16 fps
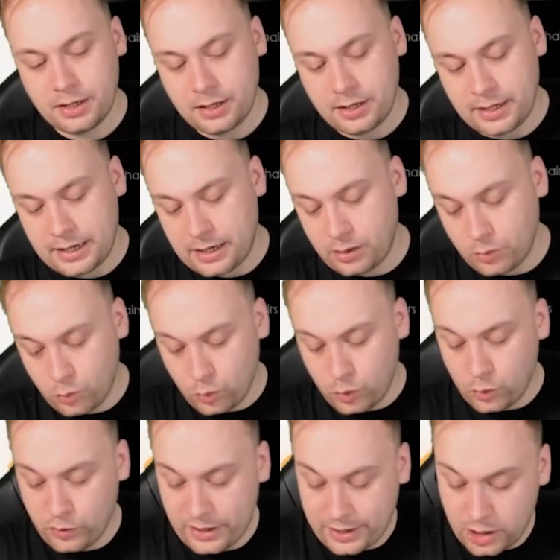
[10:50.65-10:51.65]
Now we'll
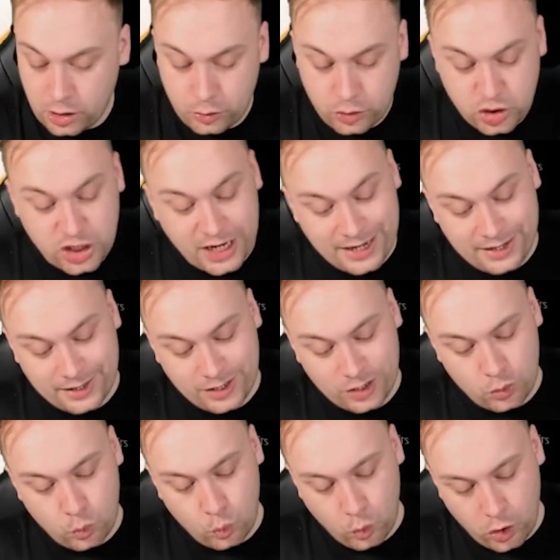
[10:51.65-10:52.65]
then go chainlink
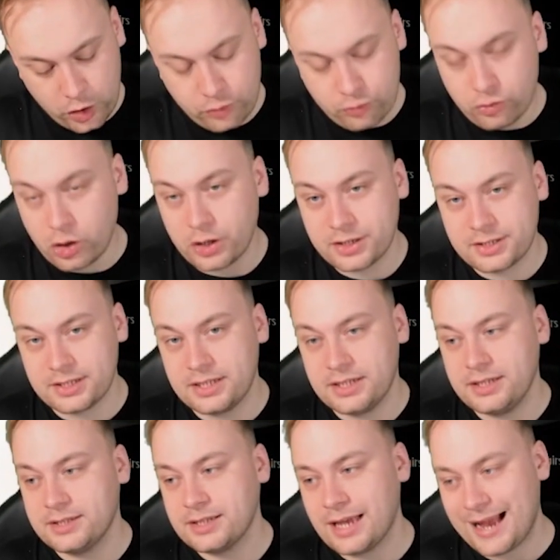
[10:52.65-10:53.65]
1
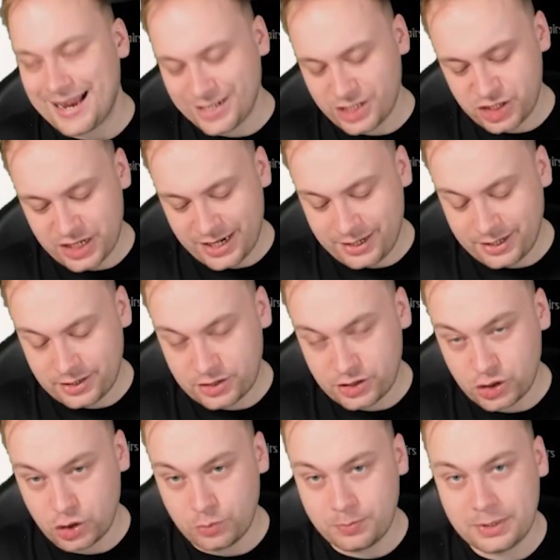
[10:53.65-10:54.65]
Roxy's and chainlink
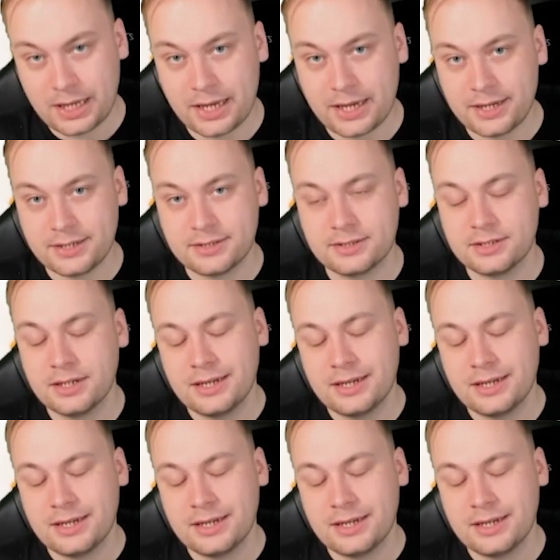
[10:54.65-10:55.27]
2 Place.